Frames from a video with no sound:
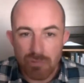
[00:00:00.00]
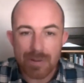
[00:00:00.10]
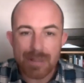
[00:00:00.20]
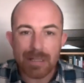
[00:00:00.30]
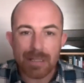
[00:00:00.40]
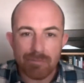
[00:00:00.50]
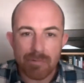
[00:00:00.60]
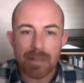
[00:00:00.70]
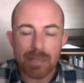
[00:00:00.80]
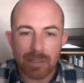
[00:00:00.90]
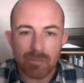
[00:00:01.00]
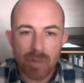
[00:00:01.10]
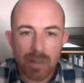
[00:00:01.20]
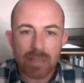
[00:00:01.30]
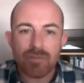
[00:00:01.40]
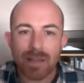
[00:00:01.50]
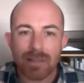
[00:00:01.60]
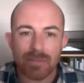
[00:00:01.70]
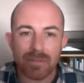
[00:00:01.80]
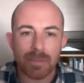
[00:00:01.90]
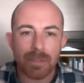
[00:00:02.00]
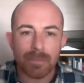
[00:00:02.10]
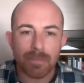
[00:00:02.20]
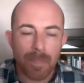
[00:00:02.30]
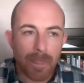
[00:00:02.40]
really, really, really attractive to me.